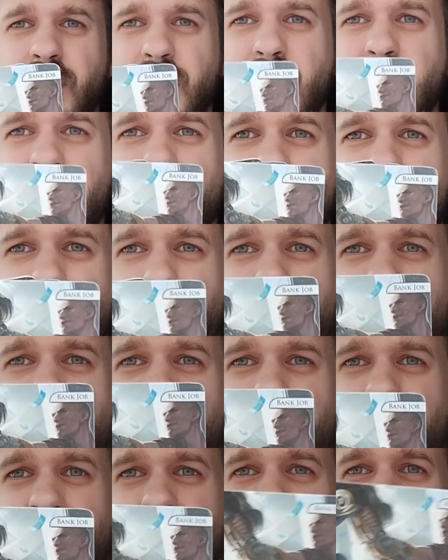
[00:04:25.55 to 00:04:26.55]
This is
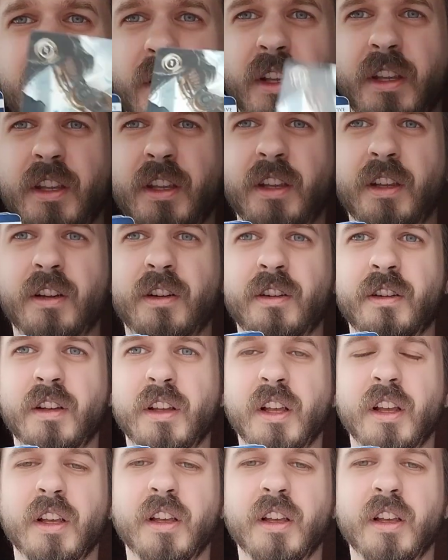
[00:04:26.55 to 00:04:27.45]
Bank Job right here.